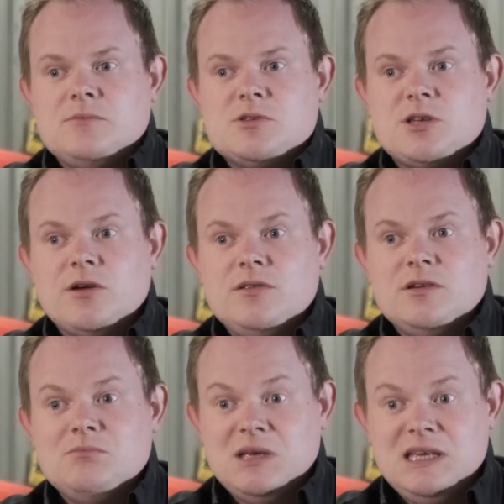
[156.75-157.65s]
so
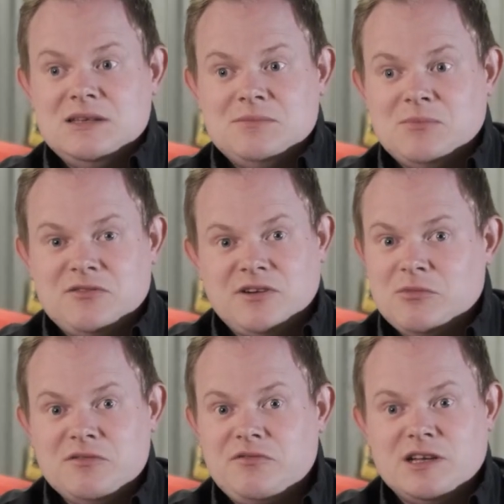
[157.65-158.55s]
that me and my
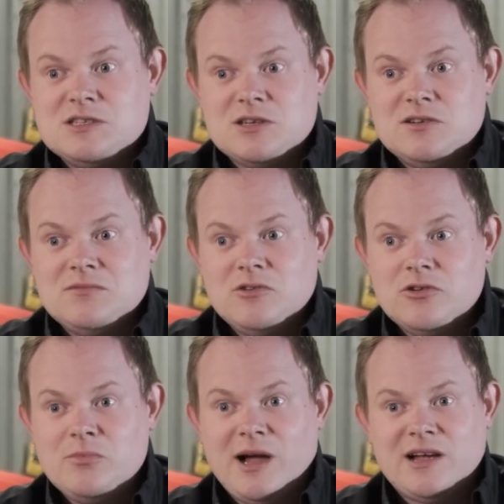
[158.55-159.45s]
family and friends can
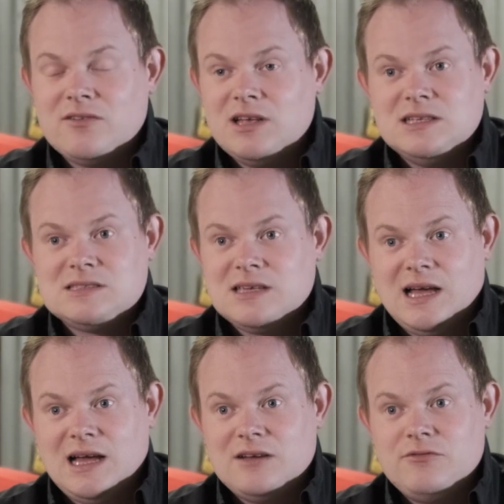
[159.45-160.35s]
look back on it
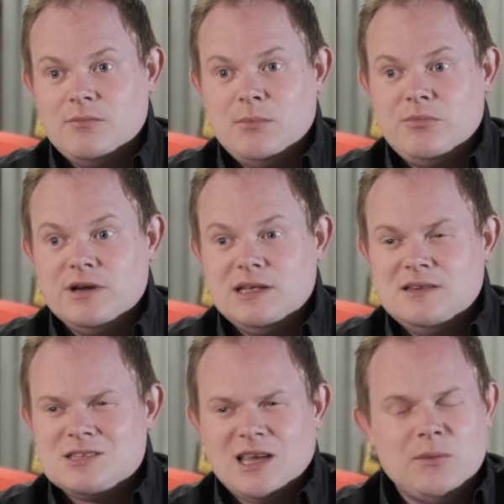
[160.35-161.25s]
and remember it in
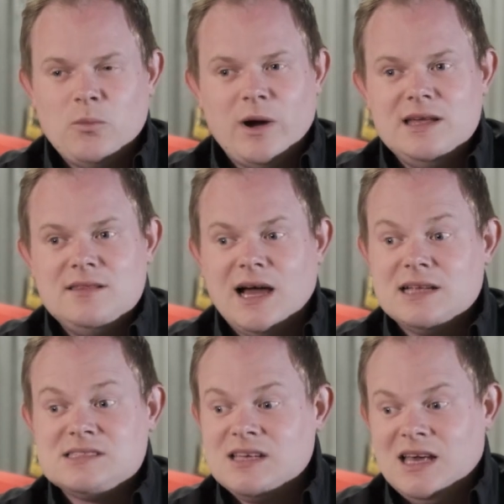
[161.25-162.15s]
the same way
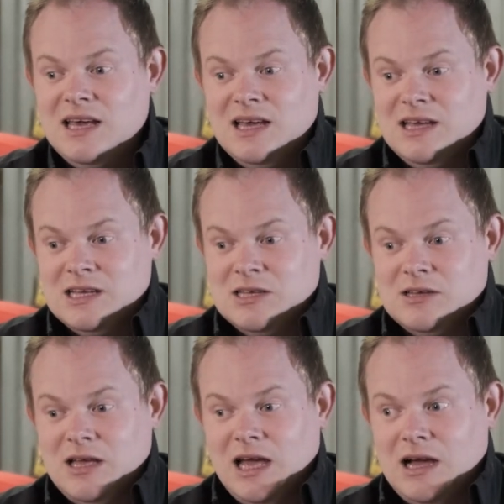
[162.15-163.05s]
that
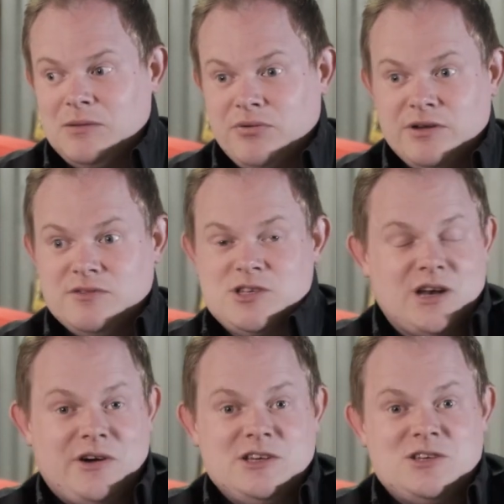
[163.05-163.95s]
previous
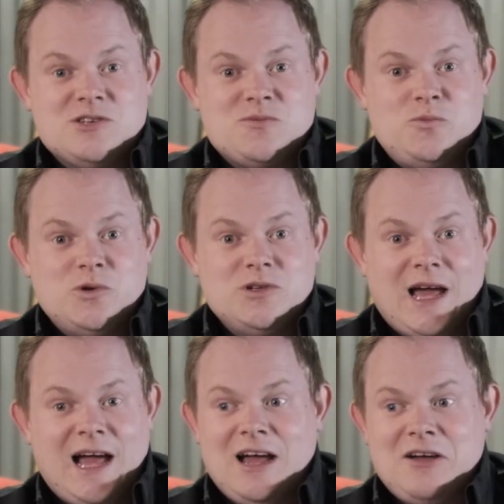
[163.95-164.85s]
generations would
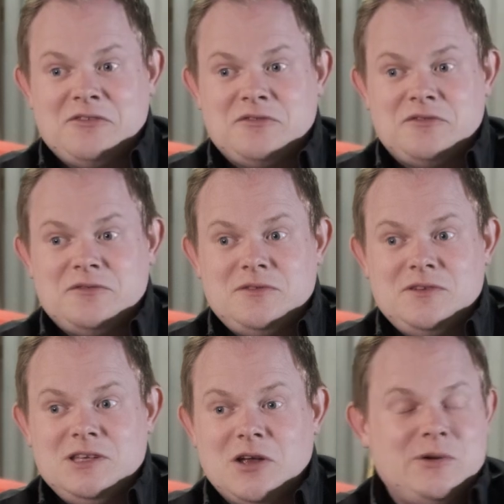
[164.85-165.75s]
have.
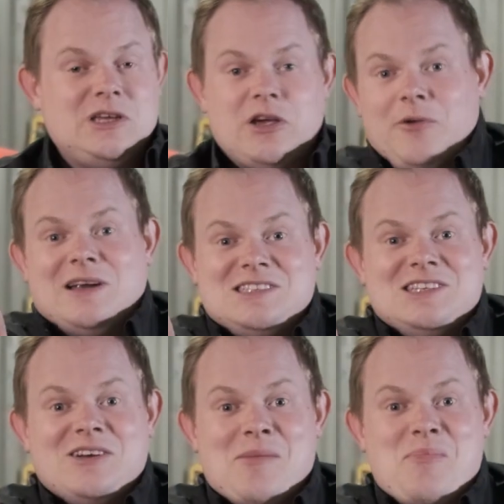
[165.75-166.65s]
You know, when you go around to
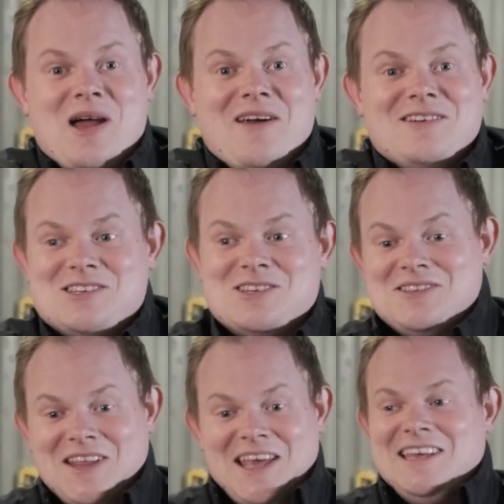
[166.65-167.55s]
your grandparents
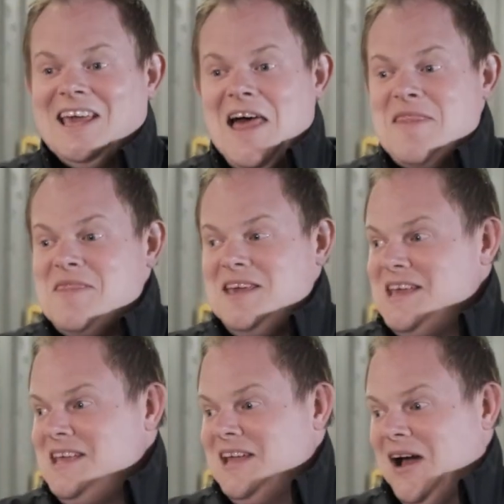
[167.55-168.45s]
and they get
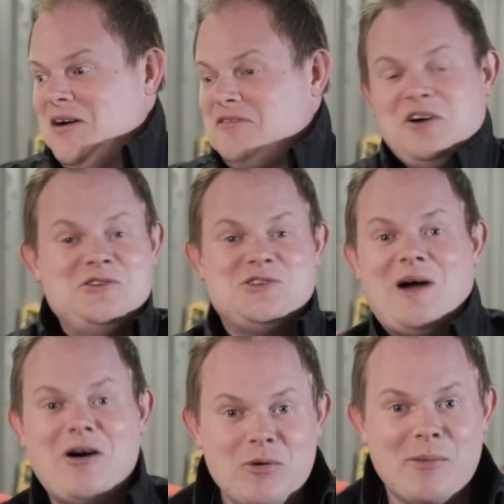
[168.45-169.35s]
the photo
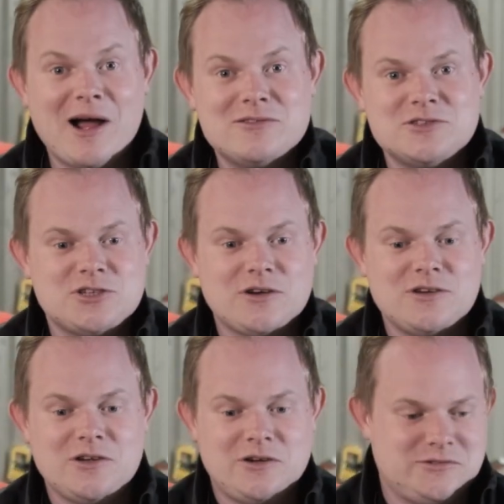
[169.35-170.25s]
album out and show
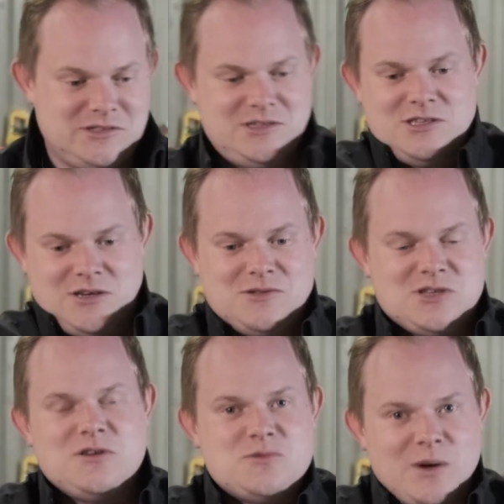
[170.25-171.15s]
you, oh, this is
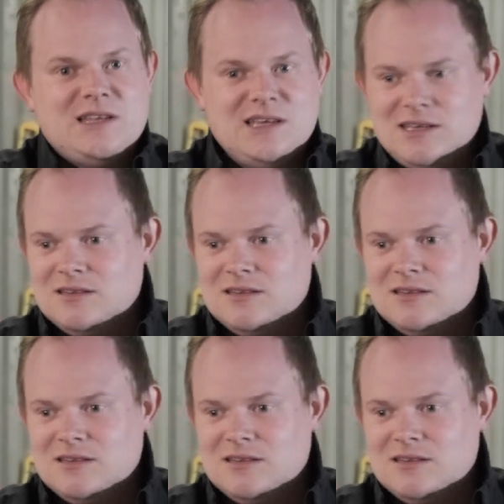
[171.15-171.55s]
so-and-so's wedding.